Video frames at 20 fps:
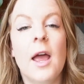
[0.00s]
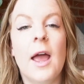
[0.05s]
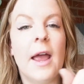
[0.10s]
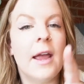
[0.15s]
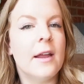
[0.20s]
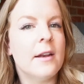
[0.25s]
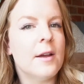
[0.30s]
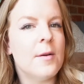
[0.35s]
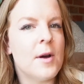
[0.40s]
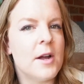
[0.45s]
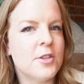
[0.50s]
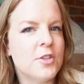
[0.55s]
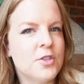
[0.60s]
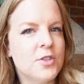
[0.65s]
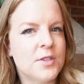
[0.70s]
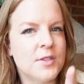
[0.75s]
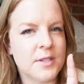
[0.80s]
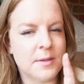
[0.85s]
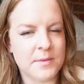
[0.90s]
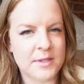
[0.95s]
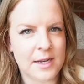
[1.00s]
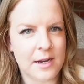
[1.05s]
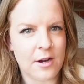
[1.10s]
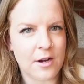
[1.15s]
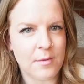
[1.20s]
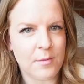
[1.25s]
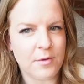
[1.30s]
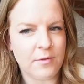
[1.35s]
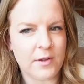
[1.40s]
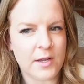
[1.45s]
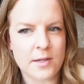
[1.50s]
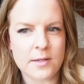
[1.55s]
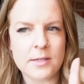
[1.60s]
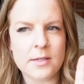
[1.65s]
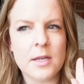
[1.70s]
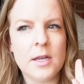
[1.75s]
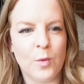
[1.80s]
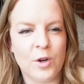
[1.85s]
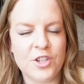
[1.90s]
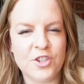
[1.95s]
And I watched some scary
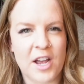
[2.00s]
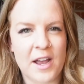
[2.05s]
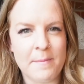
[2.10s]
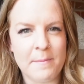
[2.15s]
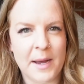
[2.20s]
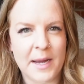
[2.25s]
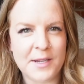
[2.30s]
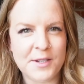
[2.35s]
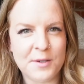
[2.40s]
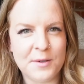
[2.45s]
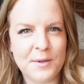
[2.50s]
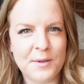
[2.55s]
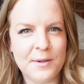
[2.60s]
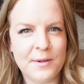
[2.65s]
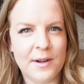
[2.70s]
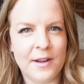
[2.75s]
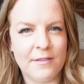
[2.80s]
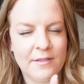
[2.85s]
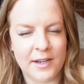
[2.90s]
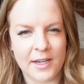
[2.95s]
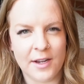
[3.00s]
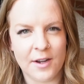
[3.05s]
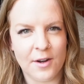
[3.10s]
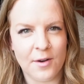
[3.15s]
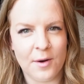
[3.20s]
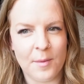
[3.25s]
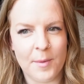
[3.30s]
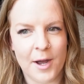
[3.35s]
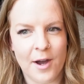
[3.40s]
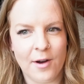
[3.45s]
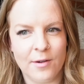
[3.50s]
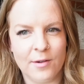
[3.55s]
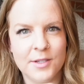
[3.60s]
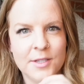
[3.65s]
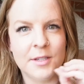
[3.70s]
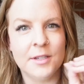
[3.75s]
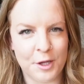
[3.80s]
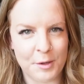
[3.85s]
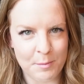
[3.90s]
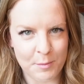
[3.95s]
movies, which I might do a video
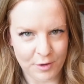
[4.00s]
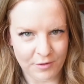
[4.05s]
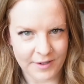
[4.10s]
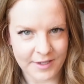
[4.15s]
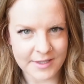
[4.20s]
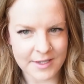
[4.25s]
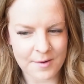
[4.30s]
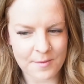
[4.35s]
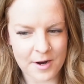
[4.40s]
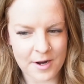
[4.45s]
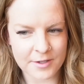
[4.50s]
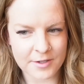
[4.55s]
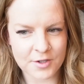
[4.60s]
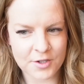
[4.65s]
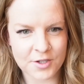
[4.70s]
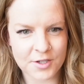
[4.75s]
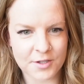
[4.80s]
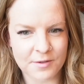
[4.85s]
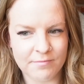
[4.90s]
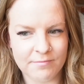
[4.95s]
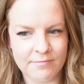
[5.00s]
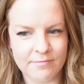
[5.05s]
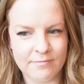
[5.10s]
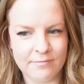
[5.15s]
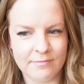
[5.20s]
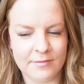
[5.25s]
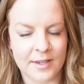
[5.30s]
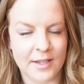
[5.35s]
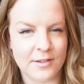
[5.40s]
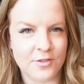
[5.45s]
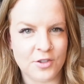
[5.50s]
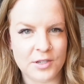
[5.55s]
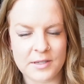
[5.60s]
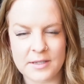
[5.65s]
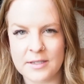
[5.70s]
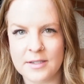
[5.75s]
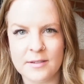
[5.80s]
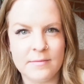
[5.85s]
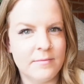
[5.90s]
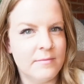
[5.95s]
about the movies I watched and
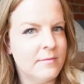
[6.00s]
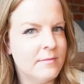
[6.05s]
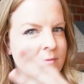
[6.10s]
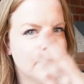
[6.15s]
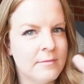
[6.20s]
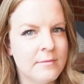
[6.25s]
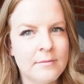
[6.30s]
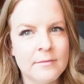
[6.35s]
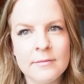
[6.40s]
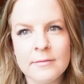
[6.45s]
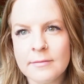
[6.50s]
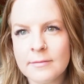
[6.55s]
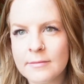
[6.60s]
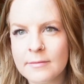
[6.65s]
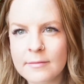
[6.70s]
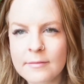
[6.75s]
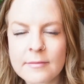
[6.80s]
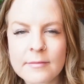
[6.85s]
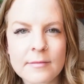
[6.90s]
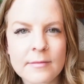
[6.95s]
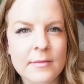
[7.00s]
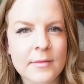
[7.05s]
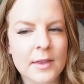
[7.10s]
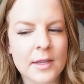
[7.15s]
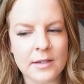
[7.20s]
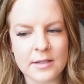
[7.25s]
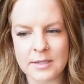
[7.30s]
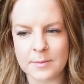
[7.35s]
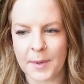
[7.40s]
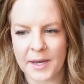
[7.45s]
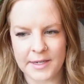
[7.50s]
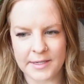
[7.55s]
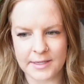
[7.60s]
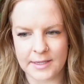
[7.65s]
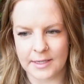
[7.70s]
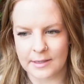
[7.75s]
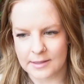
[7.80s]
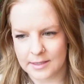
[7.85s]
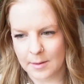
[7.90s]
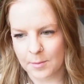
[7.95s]
just spice
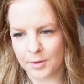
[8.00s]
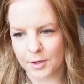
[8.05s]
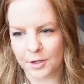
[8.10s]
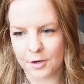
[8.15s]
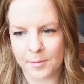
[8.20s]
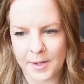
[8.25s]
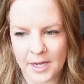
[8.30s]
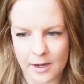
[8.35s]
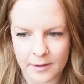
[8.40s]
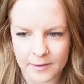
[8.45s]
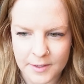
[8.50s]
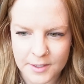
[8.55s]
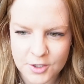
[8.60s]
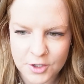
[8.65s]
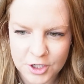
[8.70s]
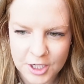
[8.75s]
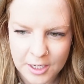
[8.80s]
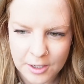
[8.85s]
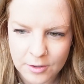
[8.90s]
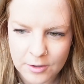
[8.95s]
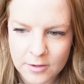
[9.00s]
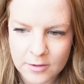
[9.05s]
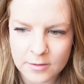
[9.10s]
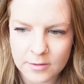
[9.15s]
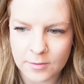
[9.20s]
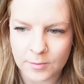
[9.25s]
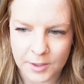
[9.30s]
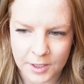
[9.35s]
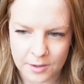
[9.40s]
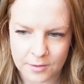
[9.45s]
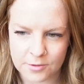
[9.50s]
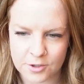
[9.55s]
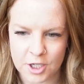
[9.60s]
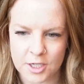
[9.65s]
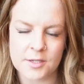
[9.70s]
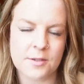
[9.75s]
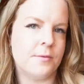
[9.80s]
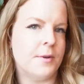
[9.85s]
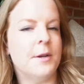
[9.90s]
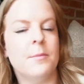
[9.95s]
things up a little bit on this channel. We don't
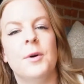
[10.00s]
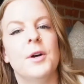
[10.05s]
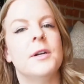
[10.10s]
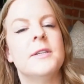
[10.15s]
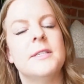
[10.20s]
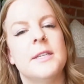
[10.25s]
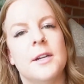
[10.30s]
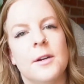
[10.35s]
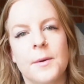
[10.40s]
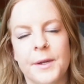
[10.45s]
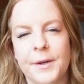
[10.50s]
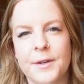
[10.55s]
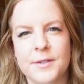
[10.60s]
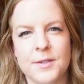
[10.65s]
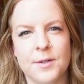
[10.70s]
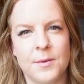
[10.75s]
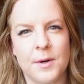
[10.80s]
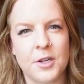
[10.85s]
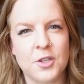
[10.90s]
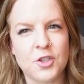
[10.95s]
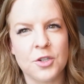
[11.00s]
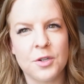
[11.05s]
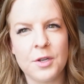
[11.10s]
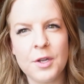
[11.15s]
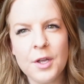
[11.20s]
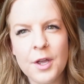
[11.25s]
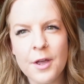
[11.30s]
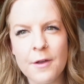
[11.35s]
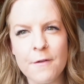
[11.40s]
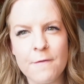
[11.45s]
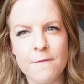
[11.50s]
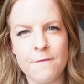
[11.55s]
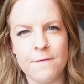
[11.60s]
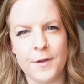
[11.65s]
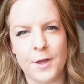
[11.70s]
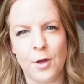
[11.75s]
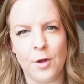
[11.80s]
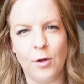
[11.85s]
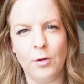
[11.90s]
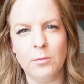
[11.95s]
just read books here, we also watch
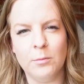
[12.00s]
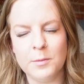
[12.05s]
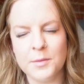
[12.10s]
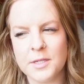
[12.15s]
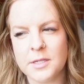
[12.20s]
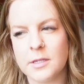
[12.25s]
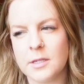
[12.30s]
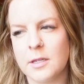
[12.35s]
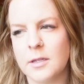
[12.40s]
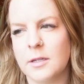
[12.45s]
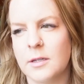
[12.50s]
films,